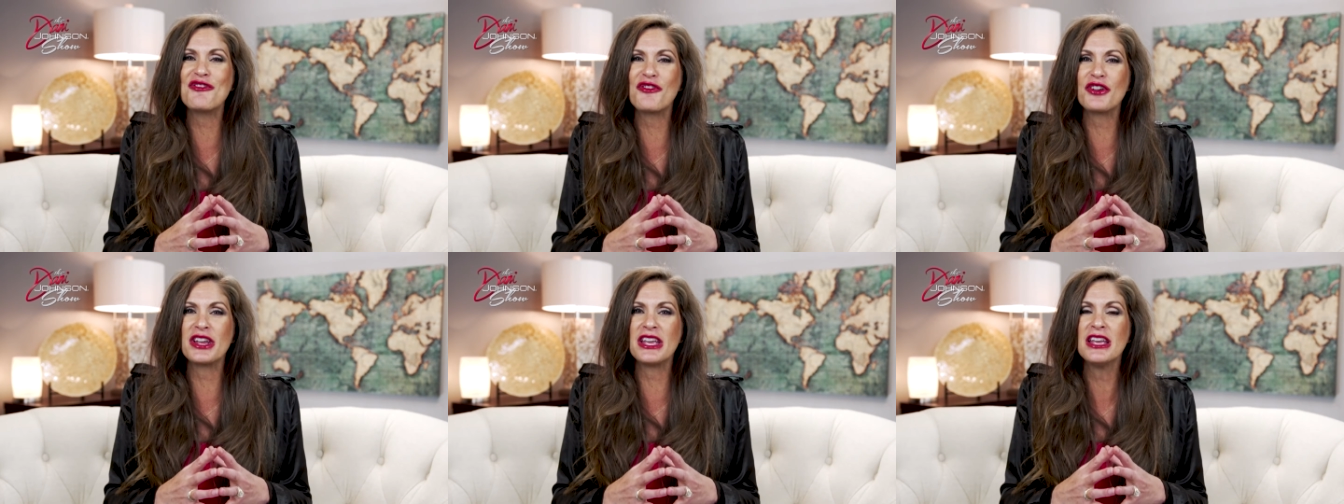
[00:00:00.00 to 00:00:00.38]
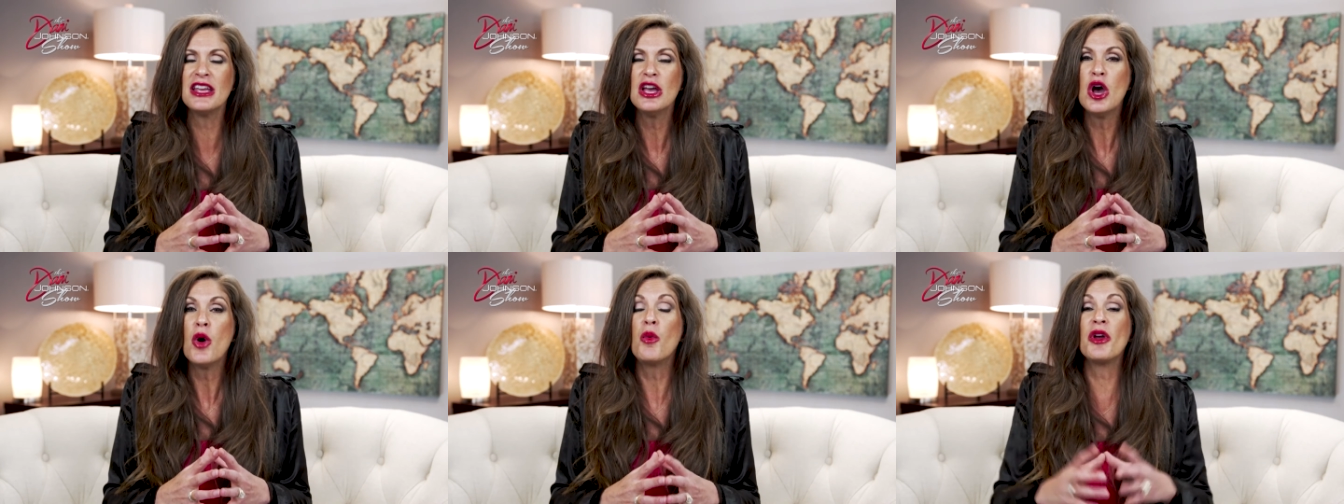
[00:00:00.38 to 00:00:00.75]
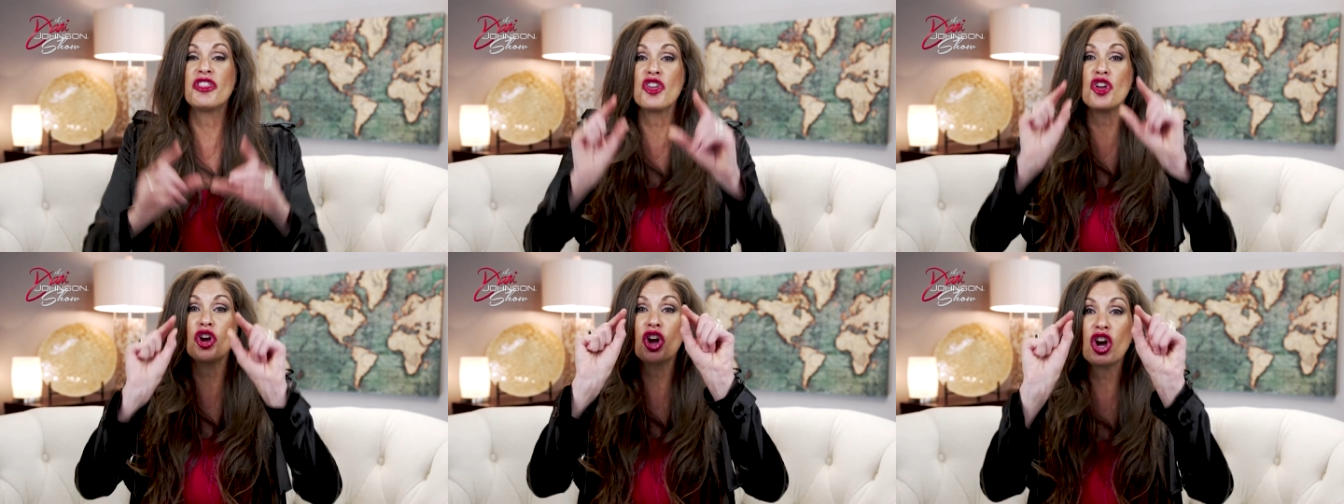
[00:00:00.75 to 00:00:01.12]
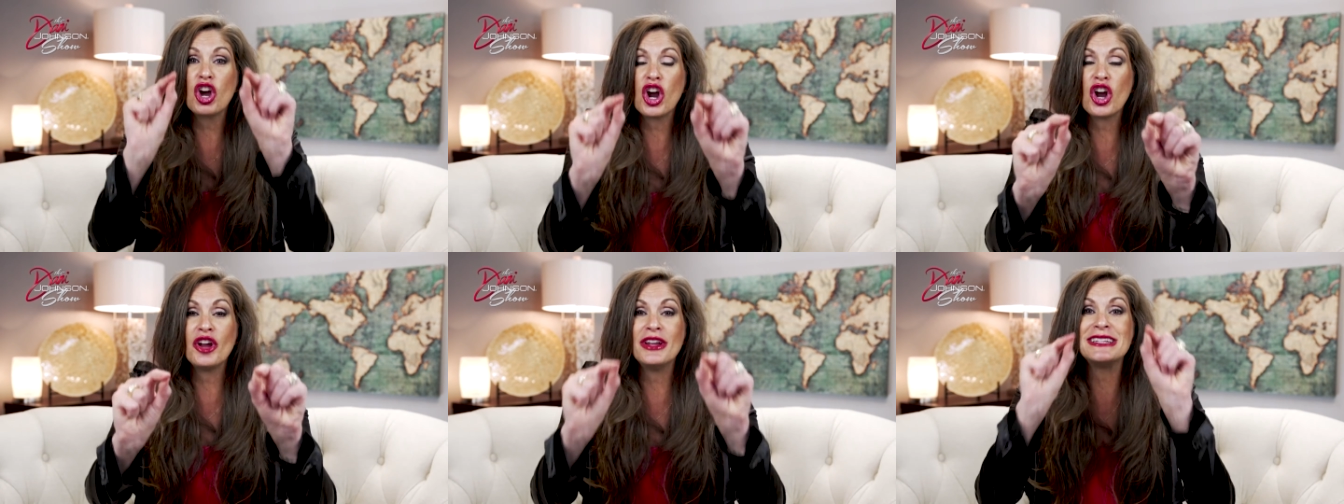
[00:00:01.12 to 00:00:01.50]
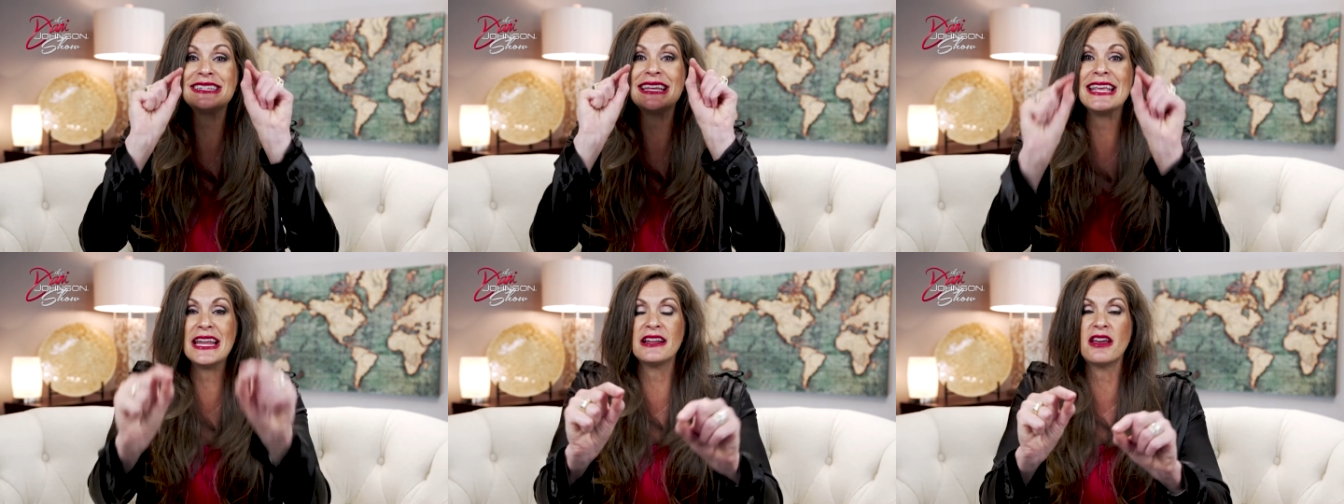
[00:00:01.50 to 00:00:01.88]
free with your
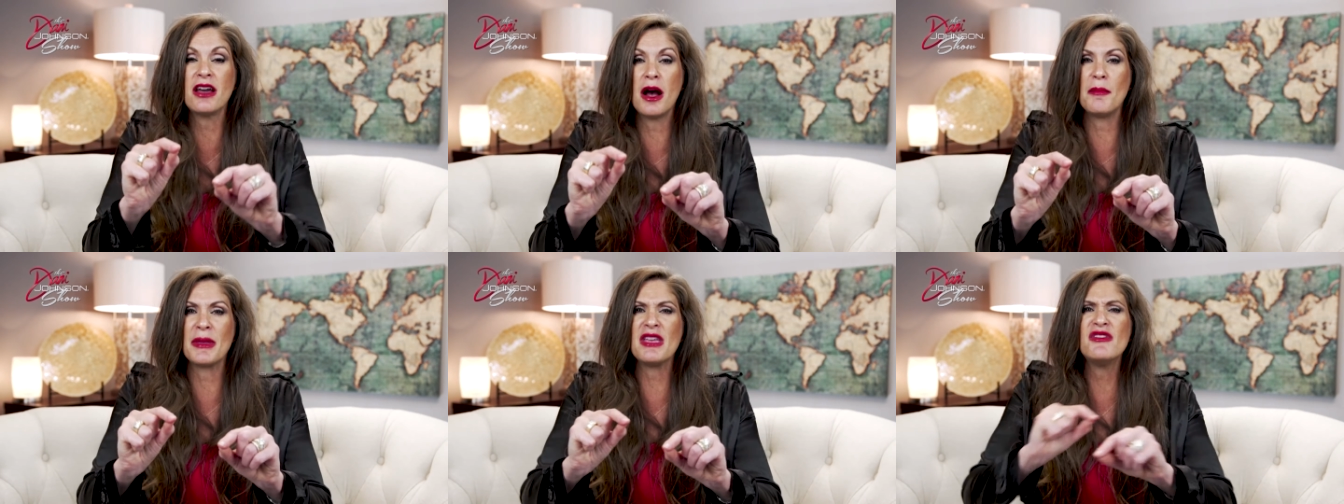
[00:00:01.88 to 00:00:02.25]
current income,